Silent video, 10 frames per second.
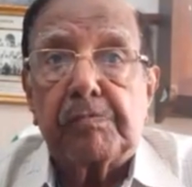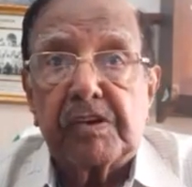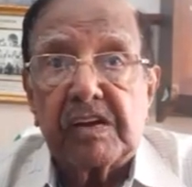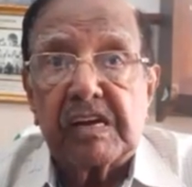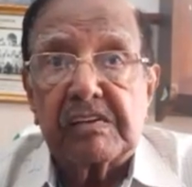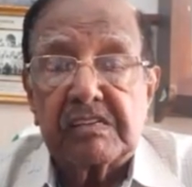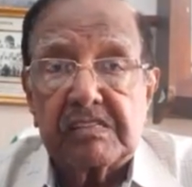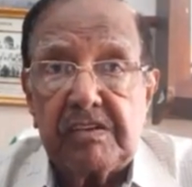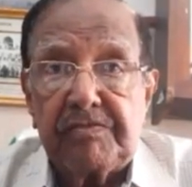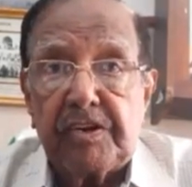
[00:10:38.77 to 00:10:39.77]

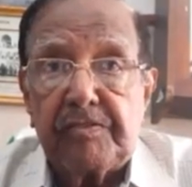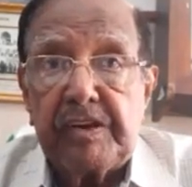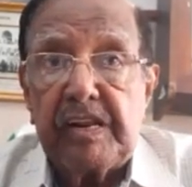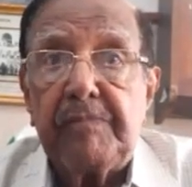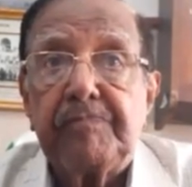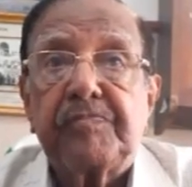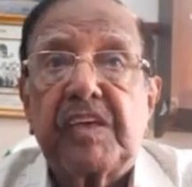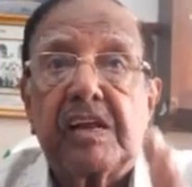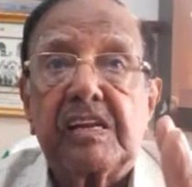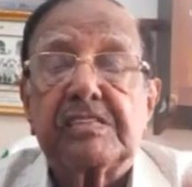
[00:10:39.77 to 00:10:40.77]
if you have any
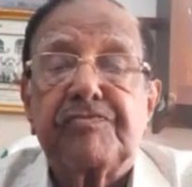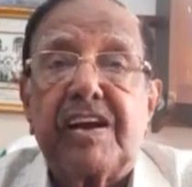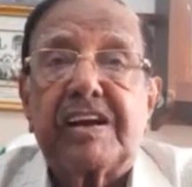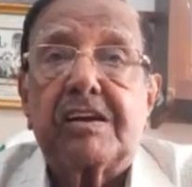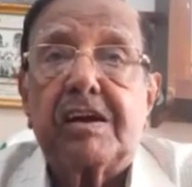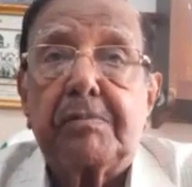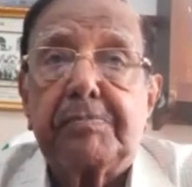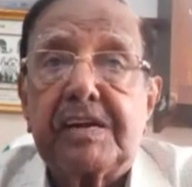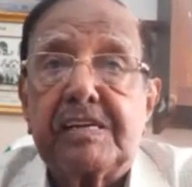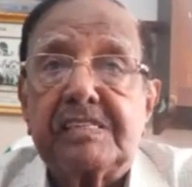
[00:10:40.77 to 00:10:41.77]
risk factor
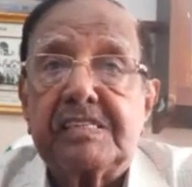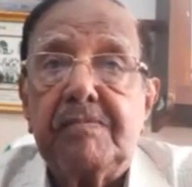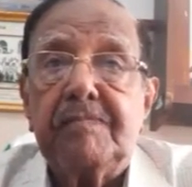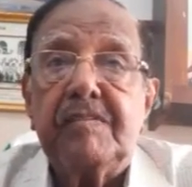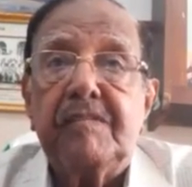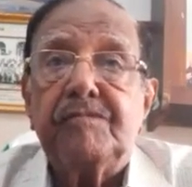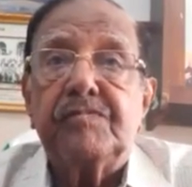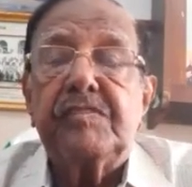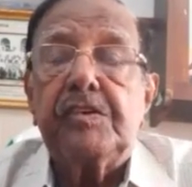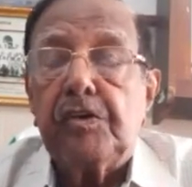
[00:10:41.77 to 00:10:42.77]
hypertension,
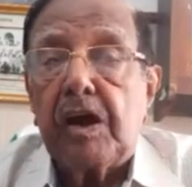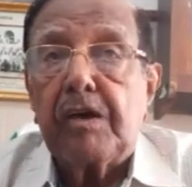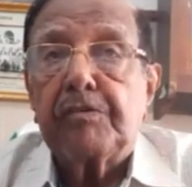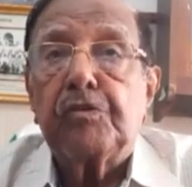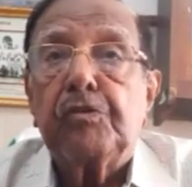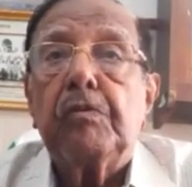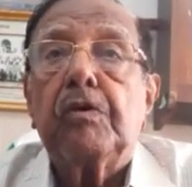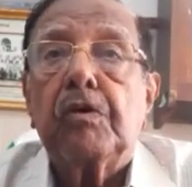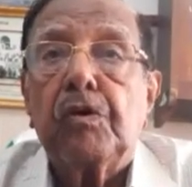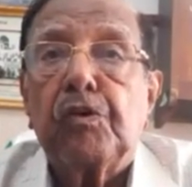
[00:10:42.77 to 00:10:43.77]
you have to
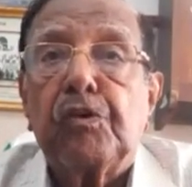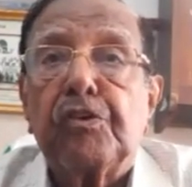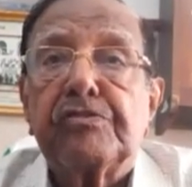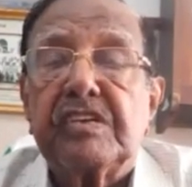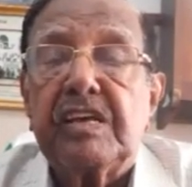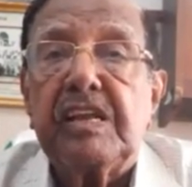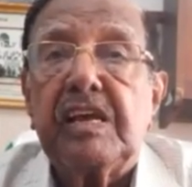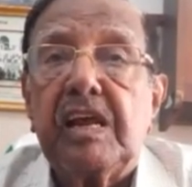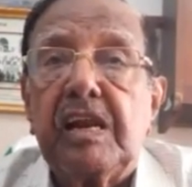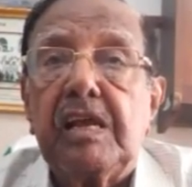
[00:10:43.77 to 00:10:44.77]
go
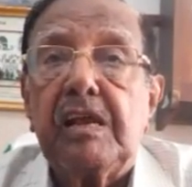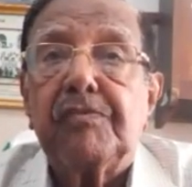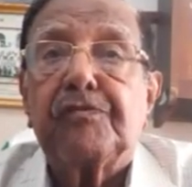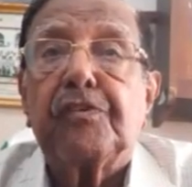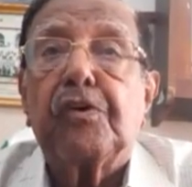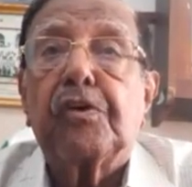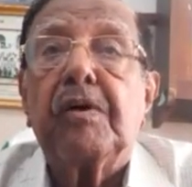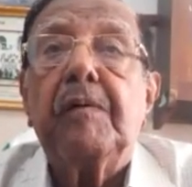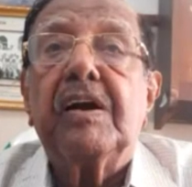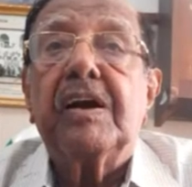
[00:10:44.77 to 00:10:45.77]
serially for
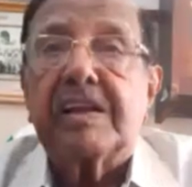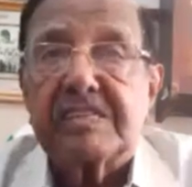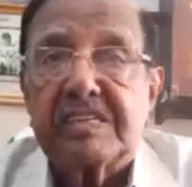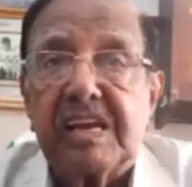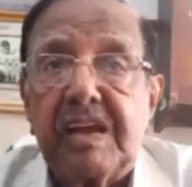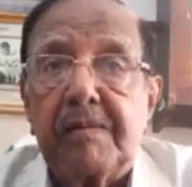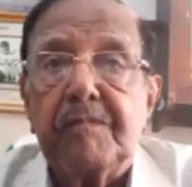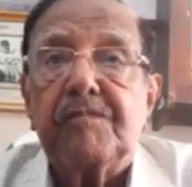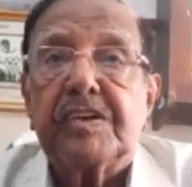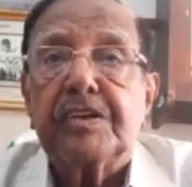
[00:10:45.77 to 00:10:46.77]
testing
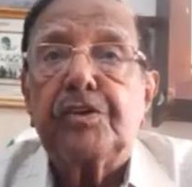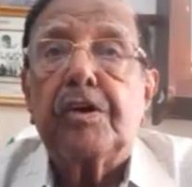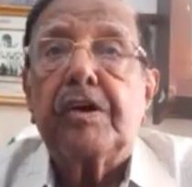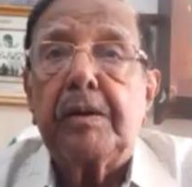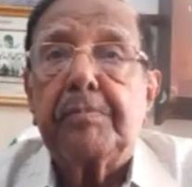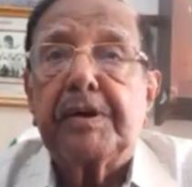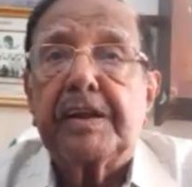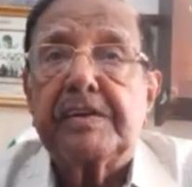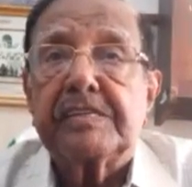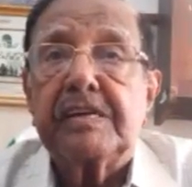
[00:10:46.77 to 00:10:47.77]
whether you have
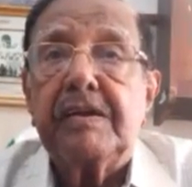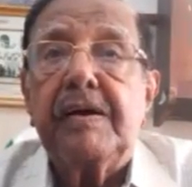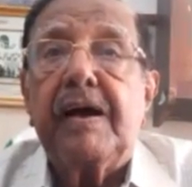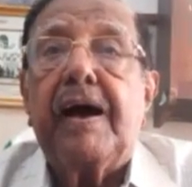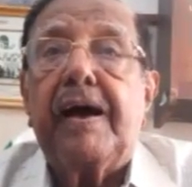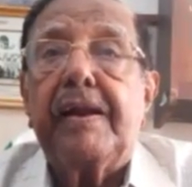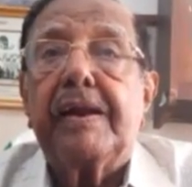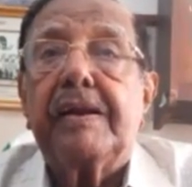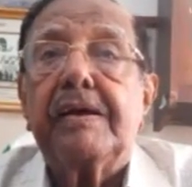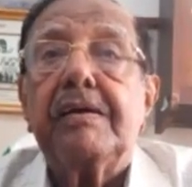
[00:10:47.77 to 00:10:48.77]
hypertension
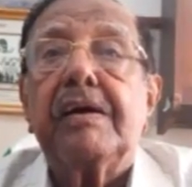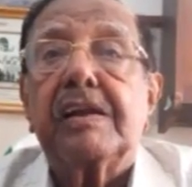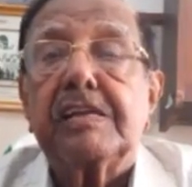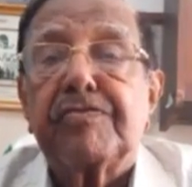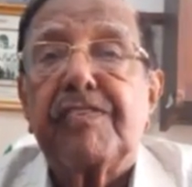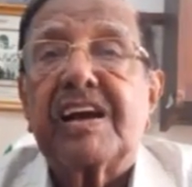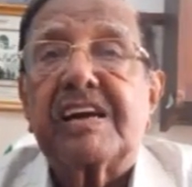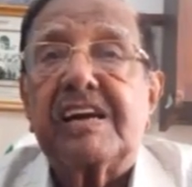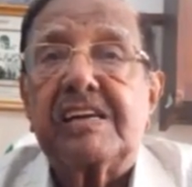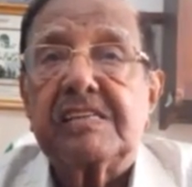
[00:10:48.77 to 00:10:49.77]
and risk
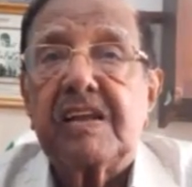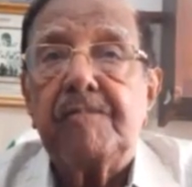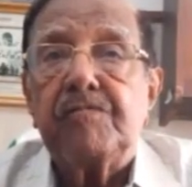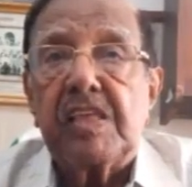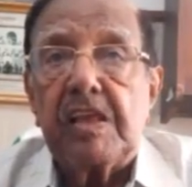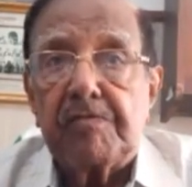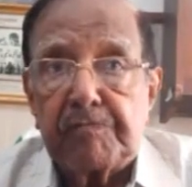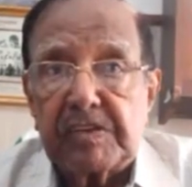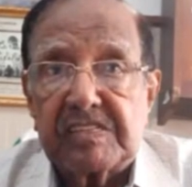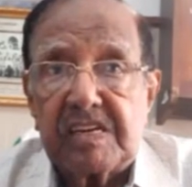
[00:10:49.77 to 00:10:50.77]
factors. If
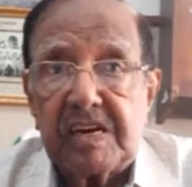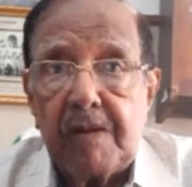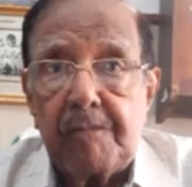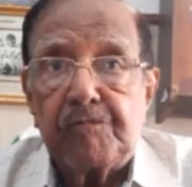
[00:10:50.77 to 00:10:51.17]
present,